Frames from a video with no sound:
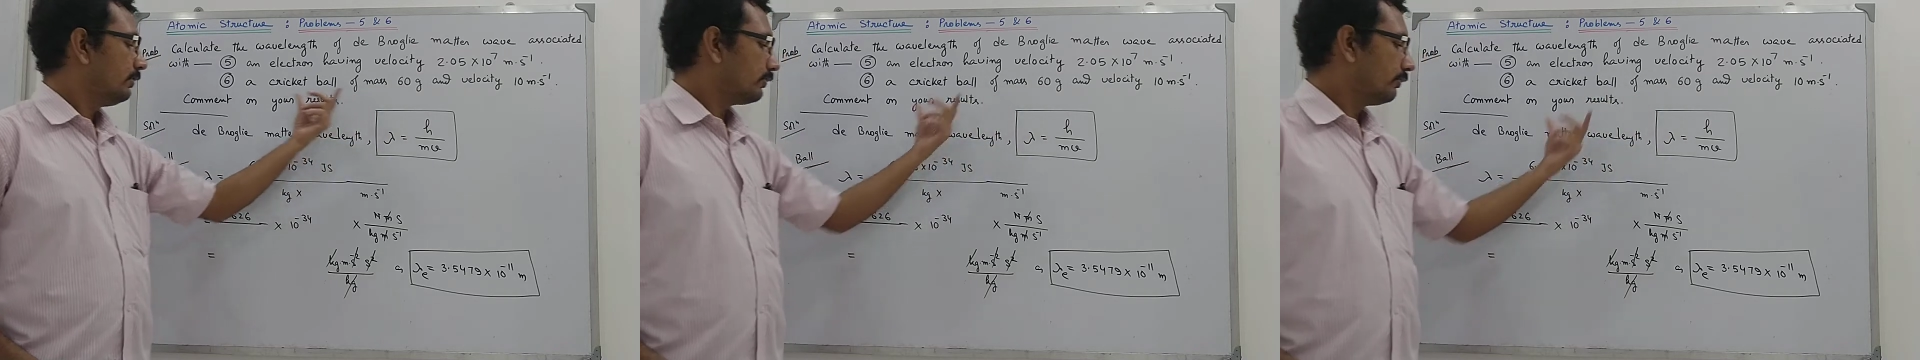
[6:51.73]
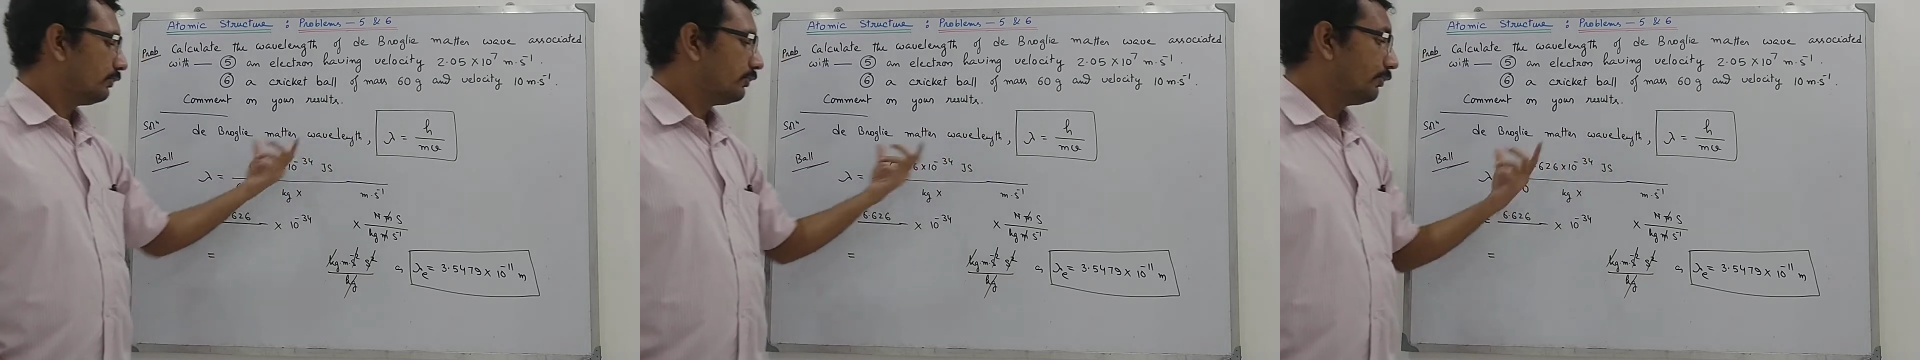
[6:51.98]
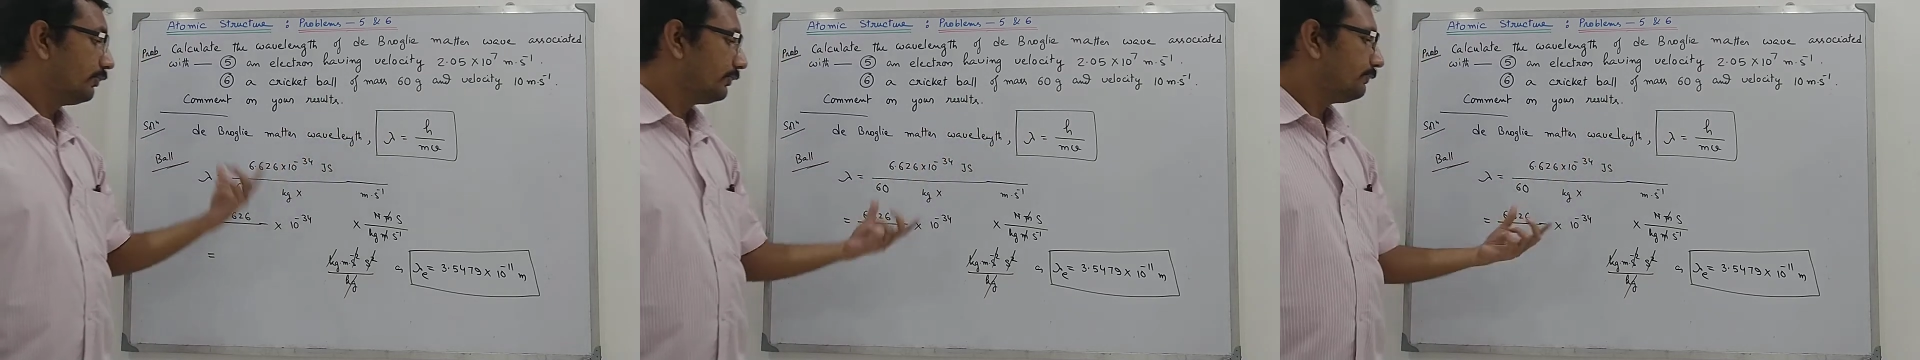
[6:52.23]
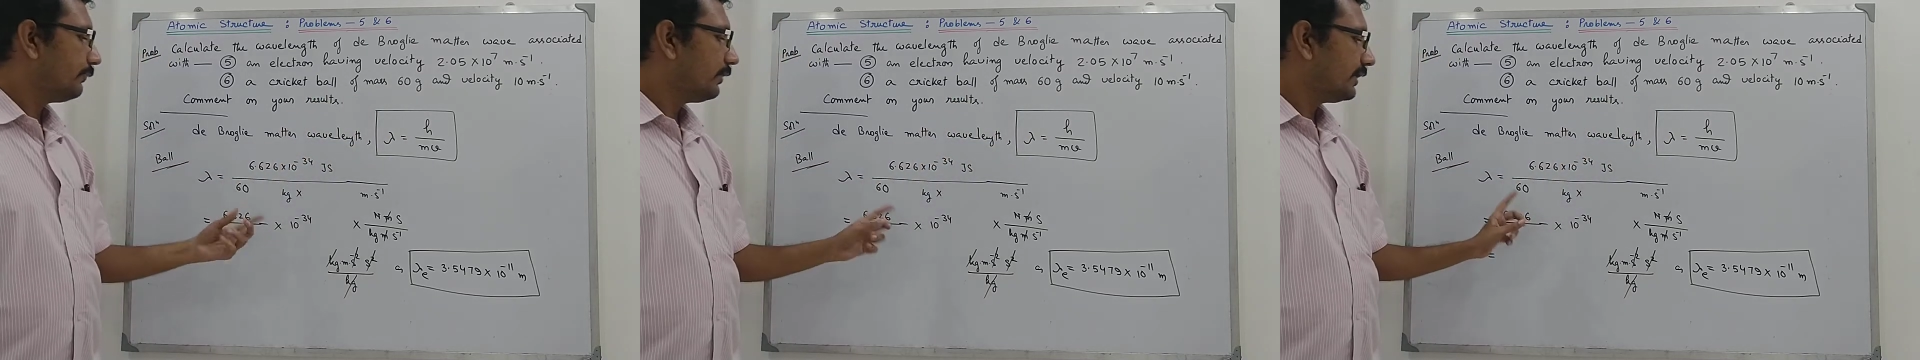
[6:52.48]
So
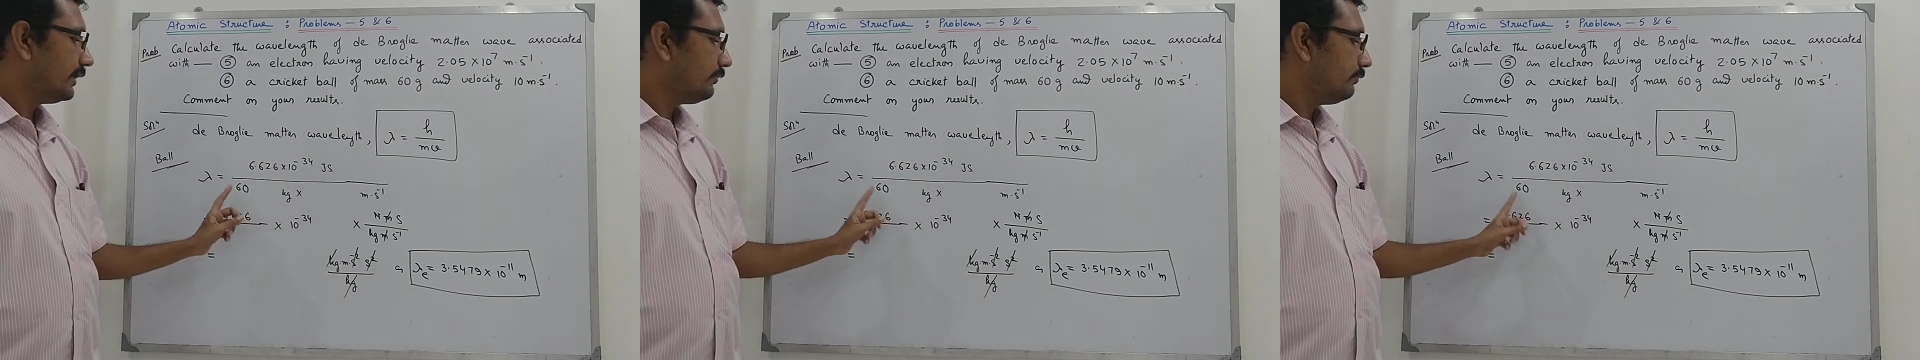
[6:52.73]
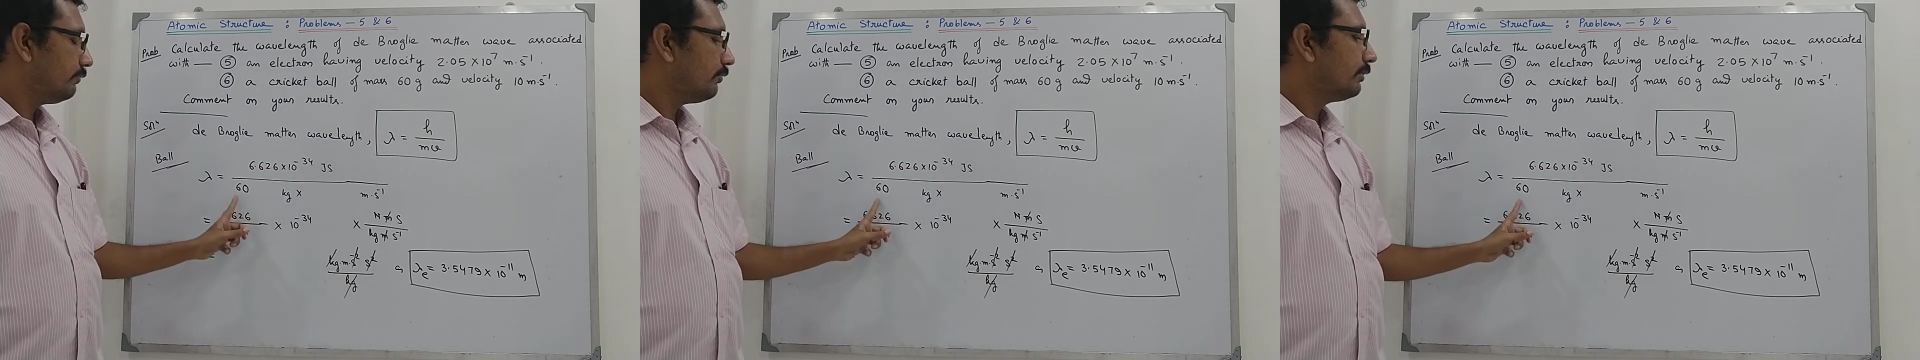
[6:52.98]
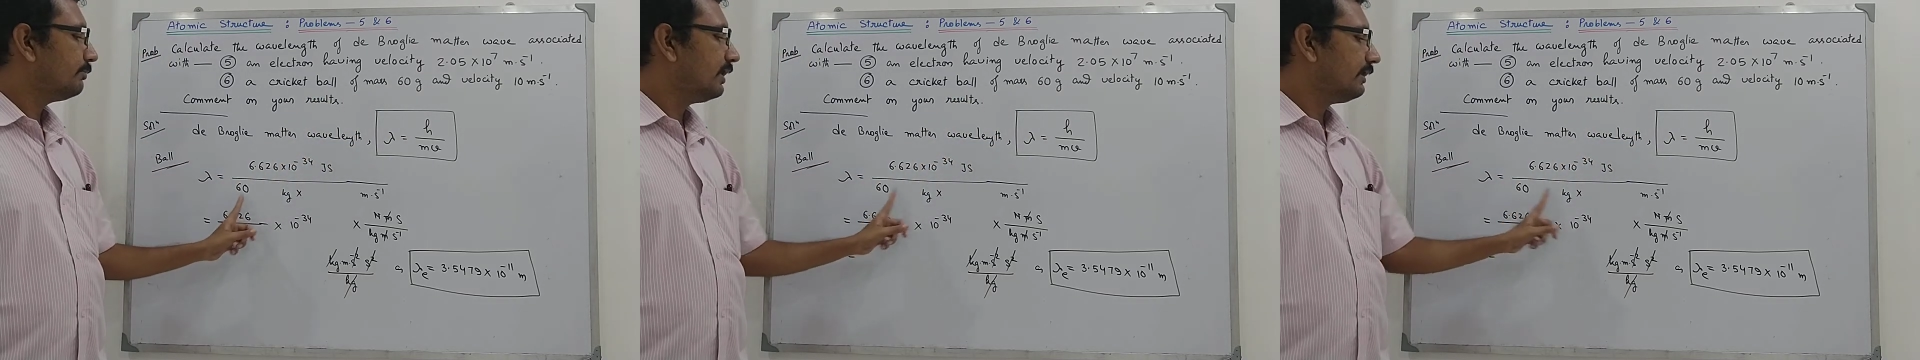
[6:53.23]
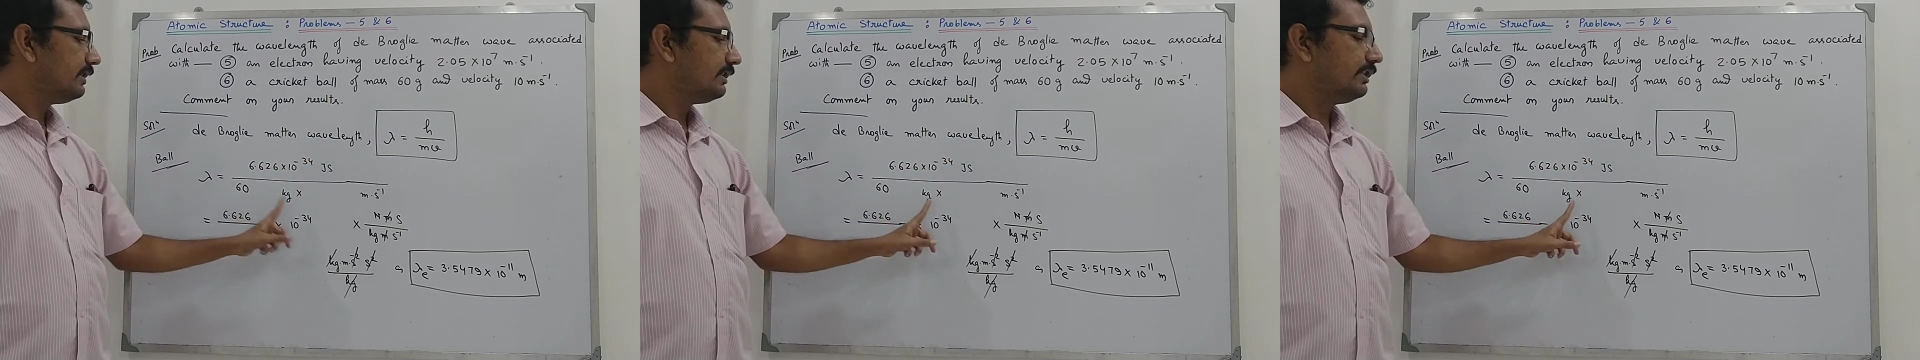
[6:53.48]
don't forget to
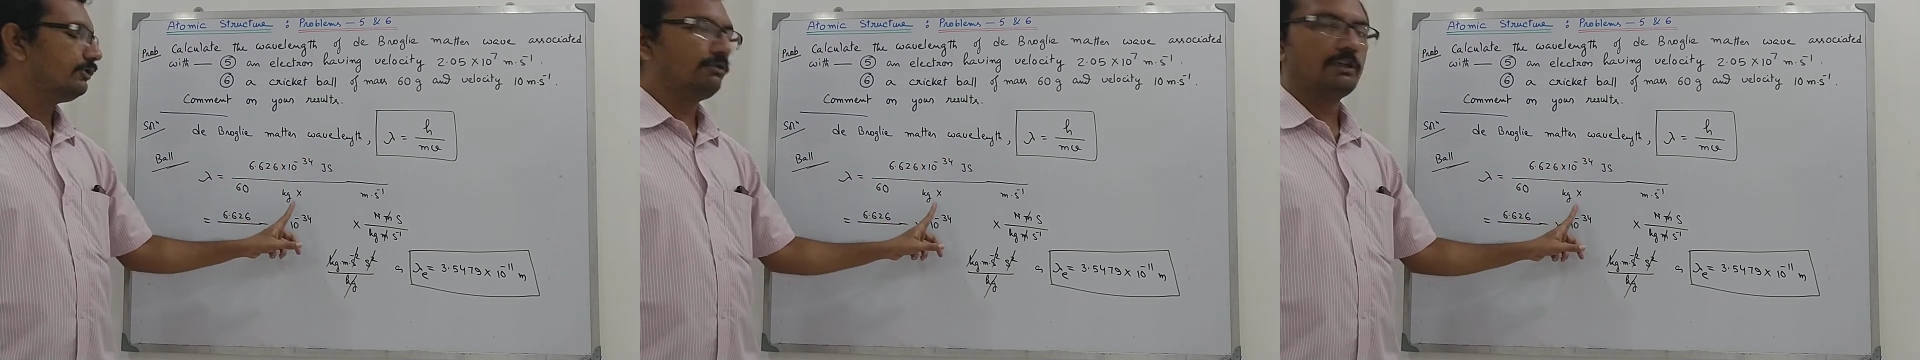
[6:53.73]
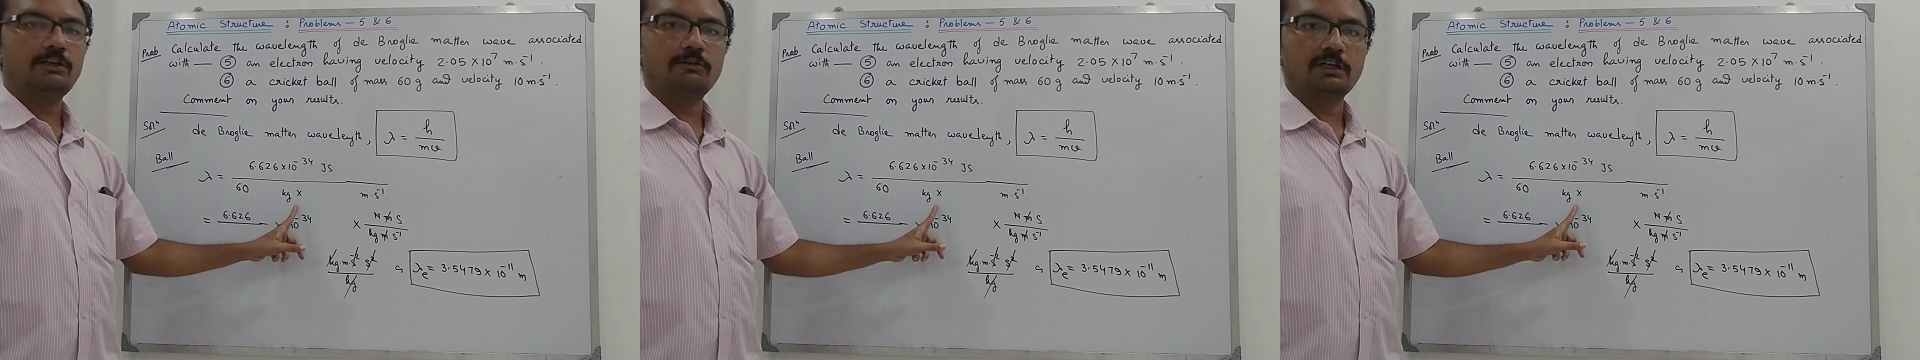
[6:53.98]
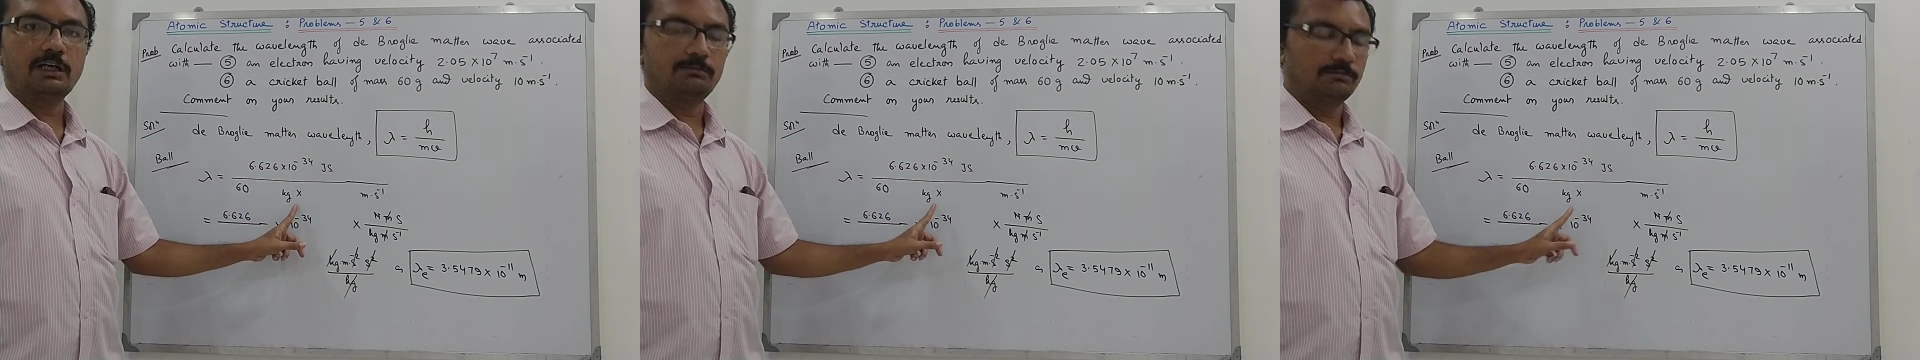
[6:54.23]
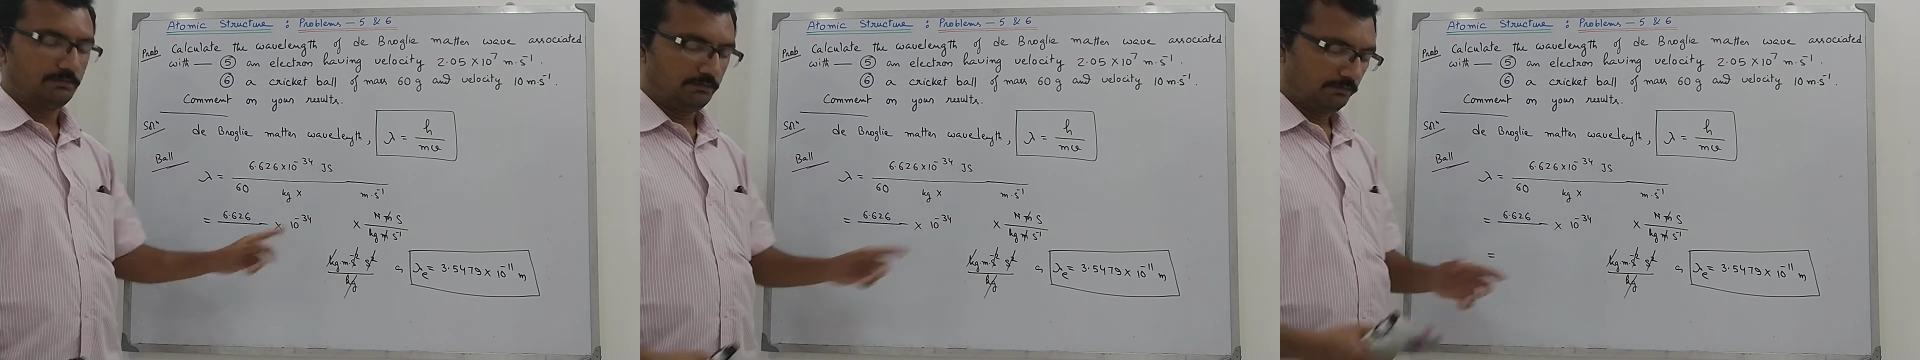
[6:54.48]
convert it into
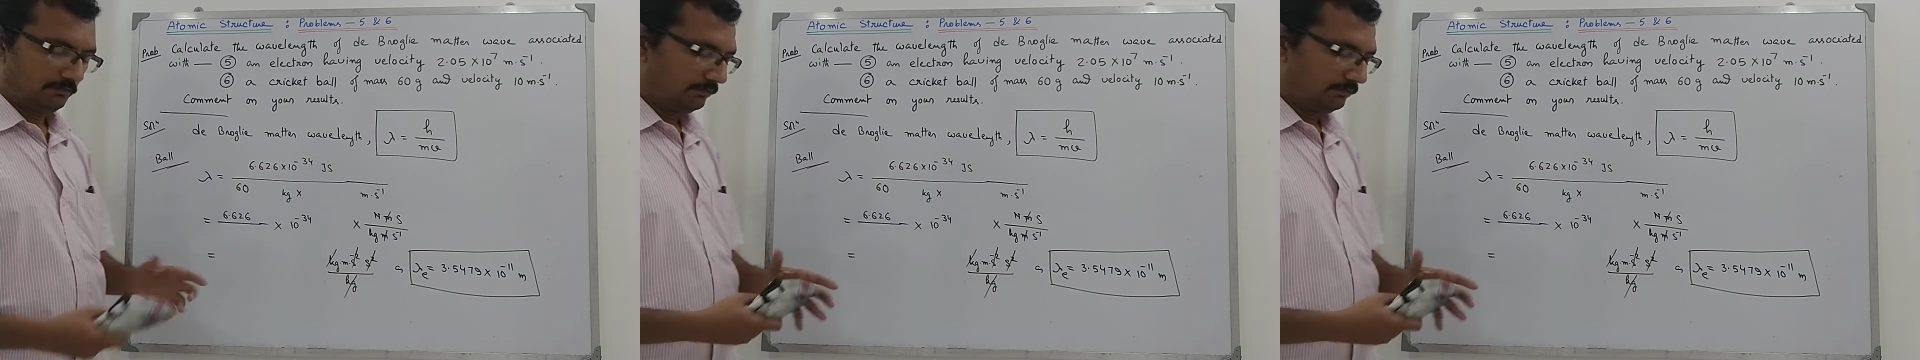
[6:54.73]
kilogram.